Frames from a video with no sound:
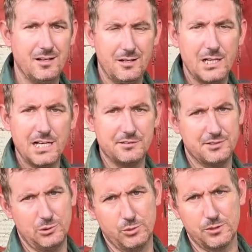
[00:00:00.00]
All right,
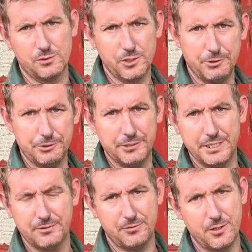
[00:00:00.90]
so we're gonna go
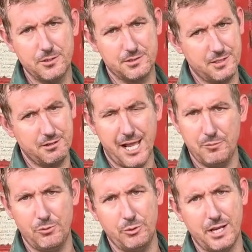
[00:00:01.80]
underneath first. I'll kind
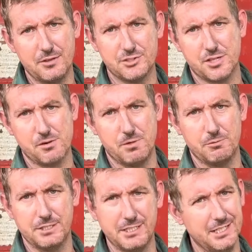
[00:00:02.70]
of point out, show you what
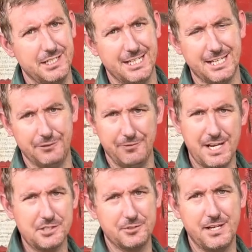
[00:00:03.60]
we did and how the
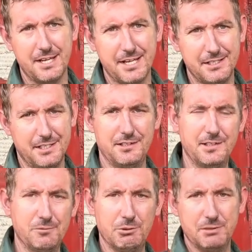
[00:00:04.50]
factory had it
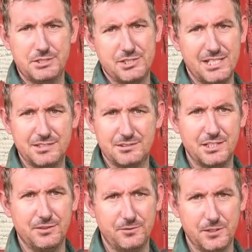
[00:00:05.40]
and what we changed
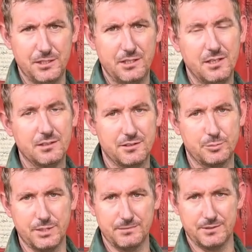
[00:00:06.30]
different to
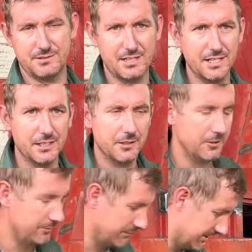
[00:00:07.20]
beat this thing up.
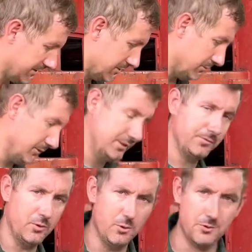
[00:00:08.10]
So this
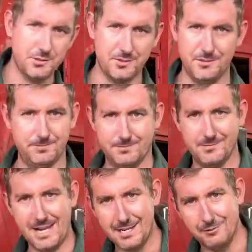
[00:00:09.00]
floor should
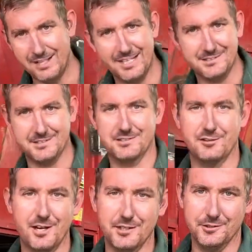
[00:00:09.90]
outlast this
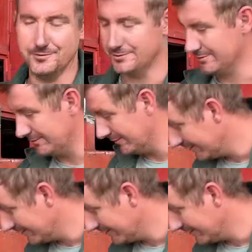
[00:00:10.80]
grinder for sure.